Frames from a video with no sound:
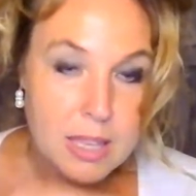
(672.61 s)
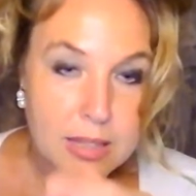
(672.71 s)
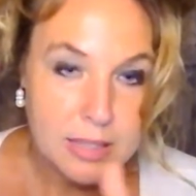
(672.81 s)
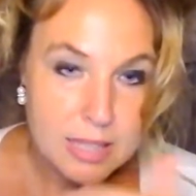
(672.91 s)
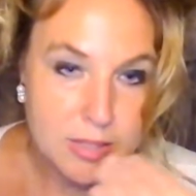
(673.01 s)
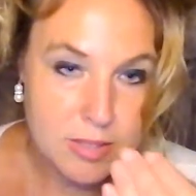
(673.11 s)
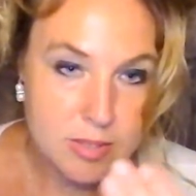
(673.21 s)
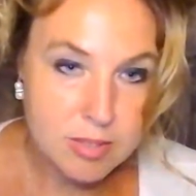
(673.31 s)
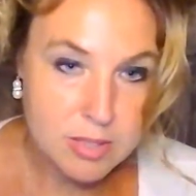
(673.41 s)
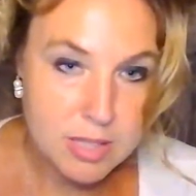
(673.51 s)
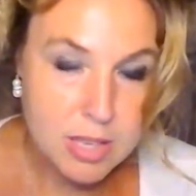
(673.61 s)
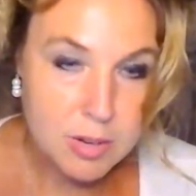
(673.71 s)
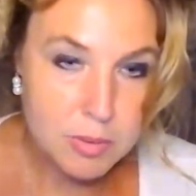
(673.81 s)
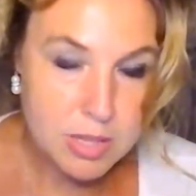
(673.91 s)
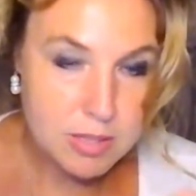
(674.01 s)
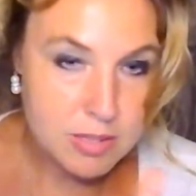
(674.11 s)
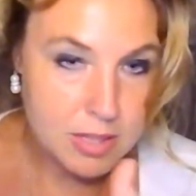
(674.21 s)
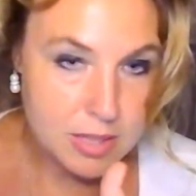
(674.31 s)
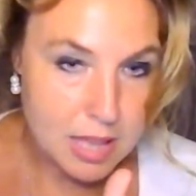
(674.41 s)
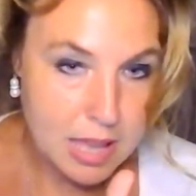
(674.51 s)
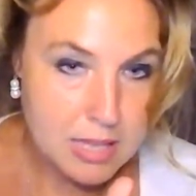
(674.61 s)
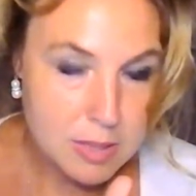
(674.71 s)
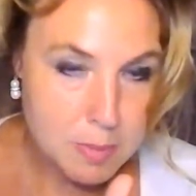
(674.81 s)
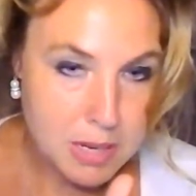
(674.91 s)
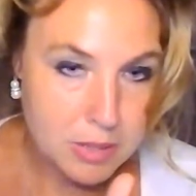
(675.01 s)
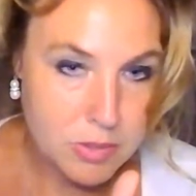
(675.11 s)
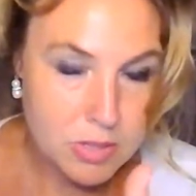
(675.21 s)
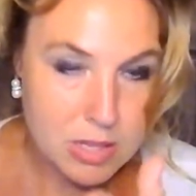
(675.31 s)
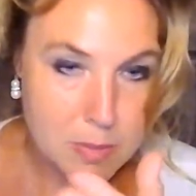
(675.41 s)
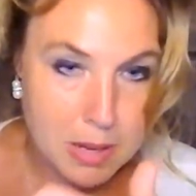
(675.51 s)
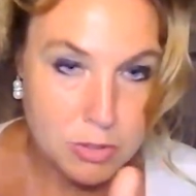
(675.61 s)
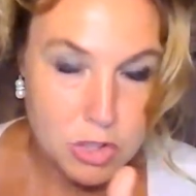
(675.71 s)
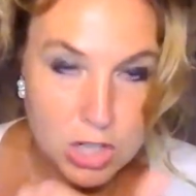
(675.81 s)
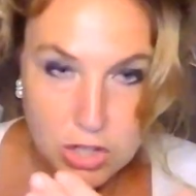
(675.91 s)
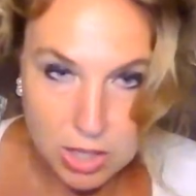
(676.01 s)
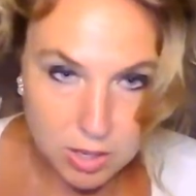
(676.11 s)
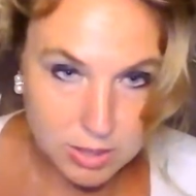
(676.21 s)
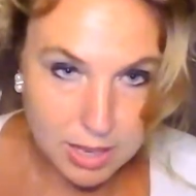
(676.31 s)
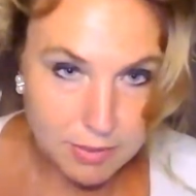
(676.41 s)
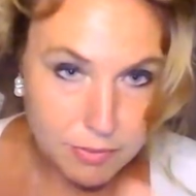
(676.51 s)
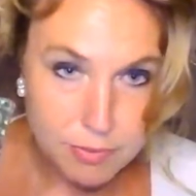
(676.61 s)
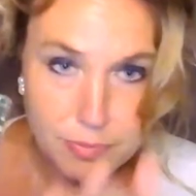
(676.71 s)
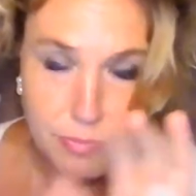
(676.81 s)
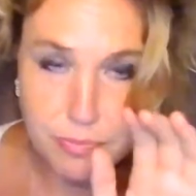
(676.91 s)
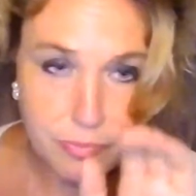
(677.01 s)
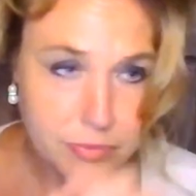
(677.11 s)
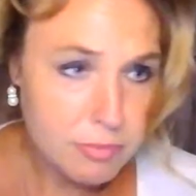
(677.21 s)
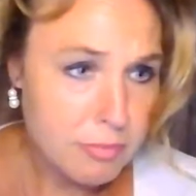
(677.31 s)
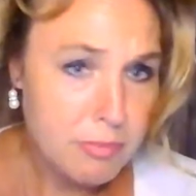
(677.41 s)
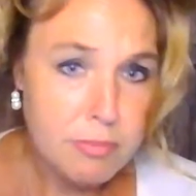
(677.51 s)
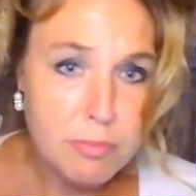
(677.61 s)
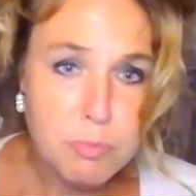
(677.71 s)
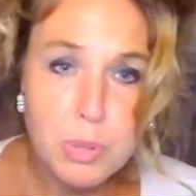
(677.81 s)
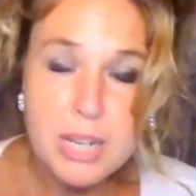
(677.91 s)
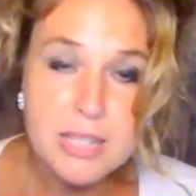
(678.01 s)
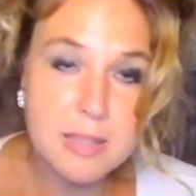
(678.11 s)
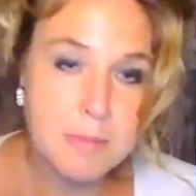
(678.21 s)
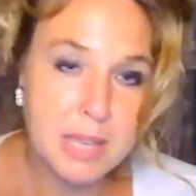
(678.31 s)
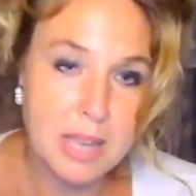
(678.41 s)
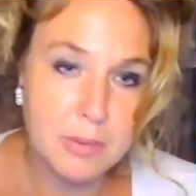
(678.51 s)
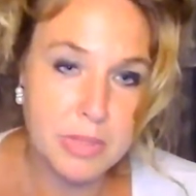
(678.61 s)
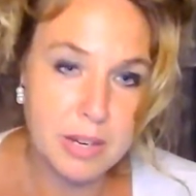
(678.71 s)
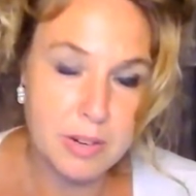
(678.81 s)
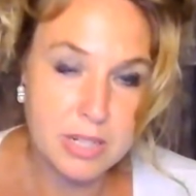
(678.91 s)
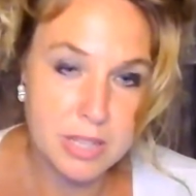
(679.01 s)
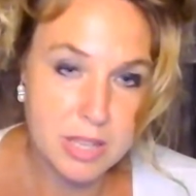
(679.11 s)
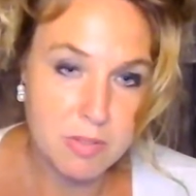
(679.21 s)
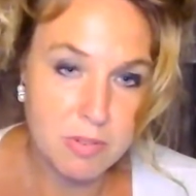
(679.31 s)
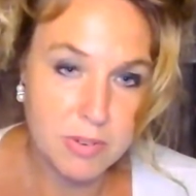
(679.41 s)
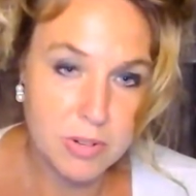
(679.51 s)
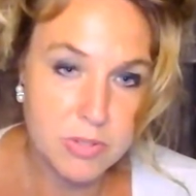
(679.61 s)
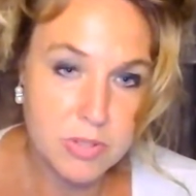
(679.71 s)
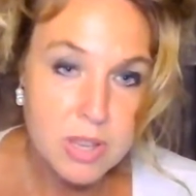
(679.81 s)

Let's, this is the Ace of Pentacles is about changing our life, putting something out there into the universe.